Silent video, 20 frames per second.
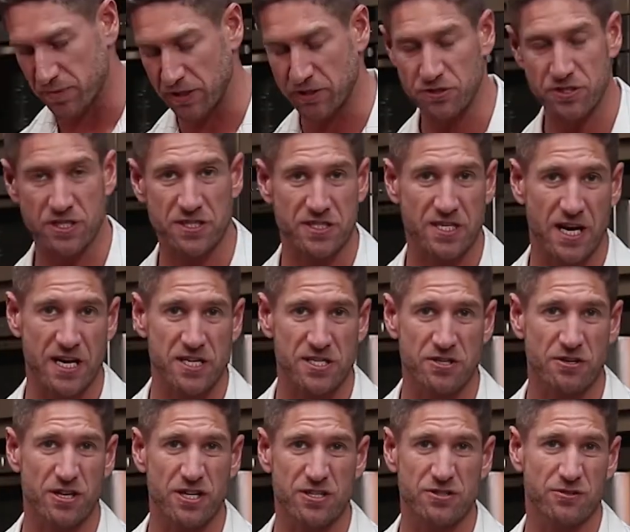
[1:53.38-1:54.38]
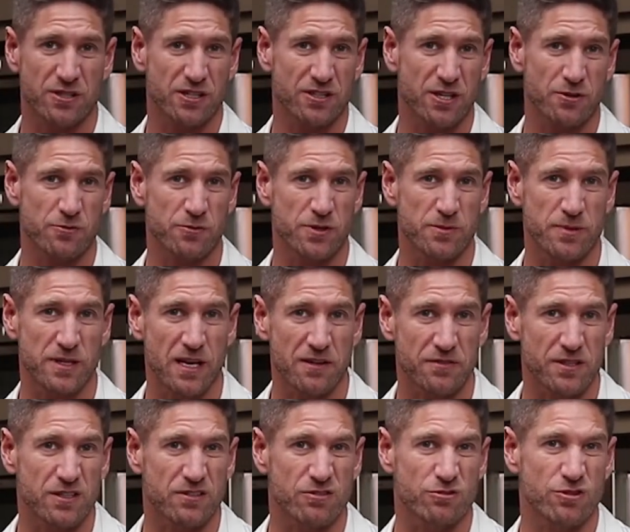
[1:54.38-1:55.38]
because it tastes nicer and I don't want to be
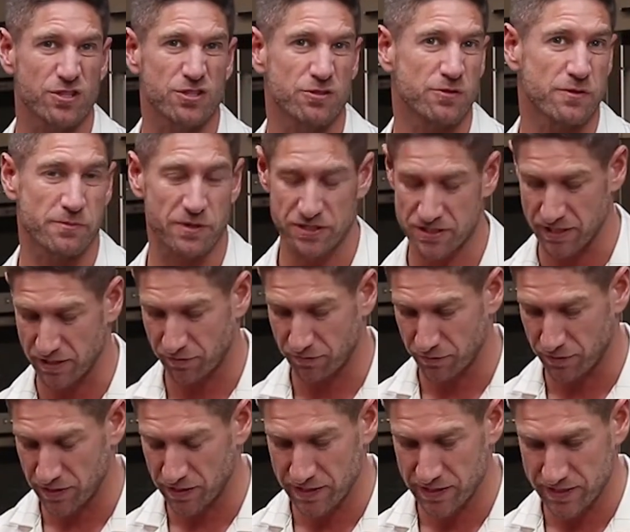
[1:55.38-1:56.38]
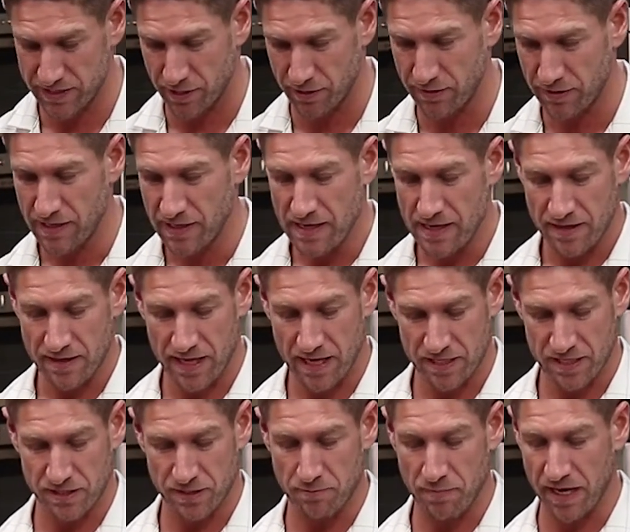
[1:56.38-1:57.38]
having gristle in my teeth really. So
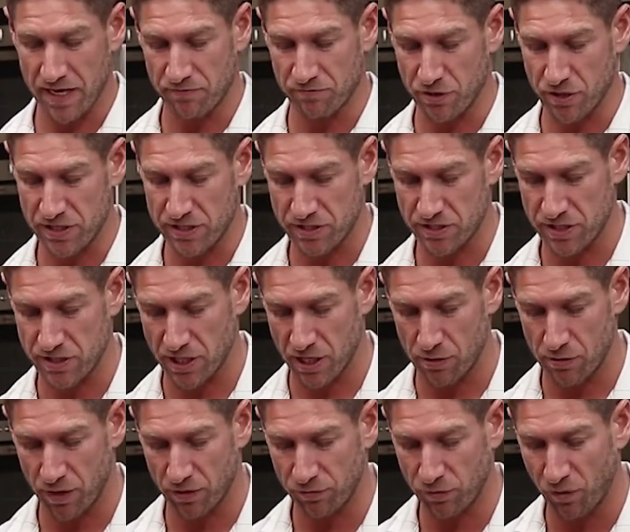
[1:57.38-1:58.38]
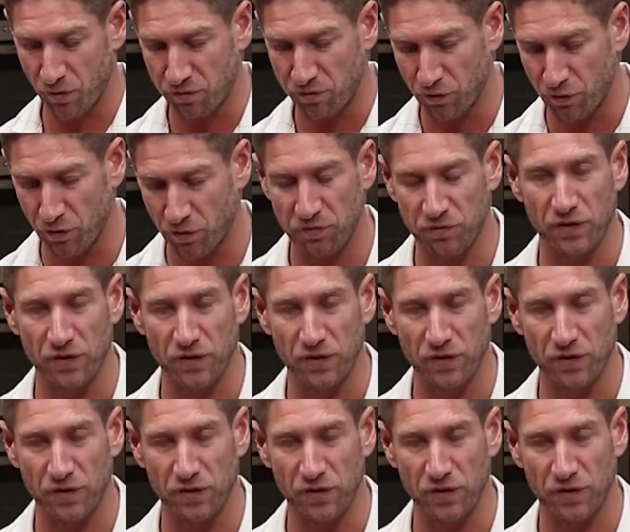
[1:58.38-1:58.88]
that's the main reason. So I've got 4